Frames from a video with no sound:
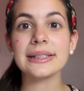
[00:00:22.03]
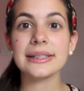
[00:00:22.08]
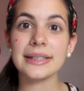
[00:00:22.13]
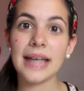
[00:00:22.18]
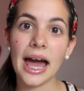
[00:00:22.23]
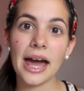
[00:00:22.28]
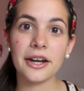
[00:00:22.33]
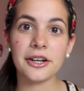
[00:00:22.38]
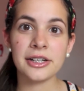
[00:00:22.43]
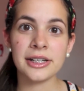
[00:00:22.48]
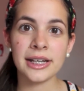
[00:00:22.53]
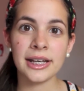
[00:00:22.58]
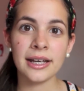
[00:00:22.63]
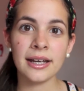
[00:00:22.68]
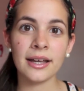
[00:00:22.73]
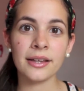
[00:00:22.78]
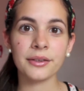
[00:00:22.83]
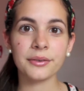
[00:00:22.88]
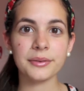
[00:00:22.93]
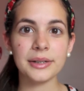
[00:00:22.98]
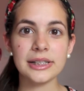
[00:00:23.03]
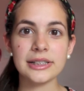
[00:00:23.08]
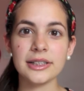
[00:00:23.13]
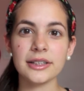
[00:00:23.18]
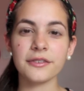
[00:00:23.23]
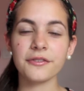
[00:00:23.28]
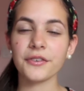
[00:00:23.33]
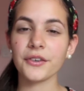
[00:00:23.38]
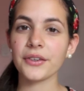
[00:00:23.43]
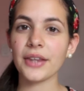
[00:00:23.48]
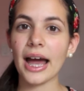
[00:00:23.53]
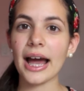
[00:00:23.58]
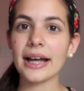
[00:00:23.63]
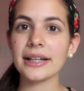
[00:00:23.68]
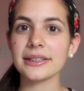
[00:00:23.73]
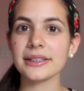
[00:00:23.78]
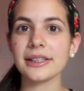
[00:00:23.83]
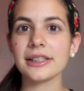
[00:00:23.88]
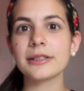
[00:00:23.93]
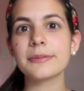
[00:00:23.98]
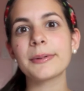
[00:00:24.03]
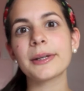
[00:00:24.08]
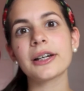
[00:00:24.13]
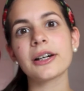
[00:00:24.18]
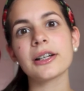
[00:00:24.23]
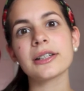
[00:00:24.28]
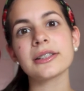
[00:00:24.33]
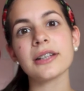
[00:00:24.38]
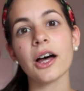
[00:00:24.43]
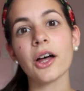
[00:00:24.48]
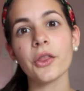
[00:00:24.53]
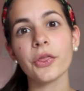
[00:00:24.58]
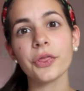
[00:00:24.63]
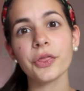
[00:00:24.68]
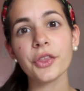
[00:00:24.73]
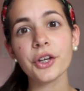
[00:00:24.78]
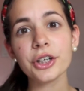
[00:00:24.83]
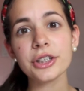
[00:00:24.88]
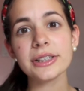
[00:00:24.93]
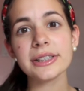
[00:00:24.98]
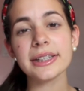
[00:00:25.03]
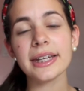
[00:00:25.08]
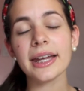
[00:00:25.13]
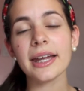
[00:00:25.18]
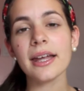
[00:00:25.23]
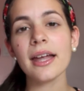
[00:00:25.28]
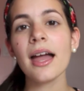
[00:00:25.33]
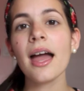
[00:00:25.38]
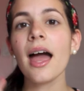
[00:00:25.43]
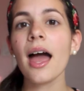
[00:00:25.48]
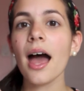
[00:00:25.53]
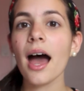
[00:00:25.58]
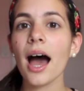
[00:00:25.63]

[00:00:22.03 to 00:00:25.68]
Saturday and the reason for that is because on Thursday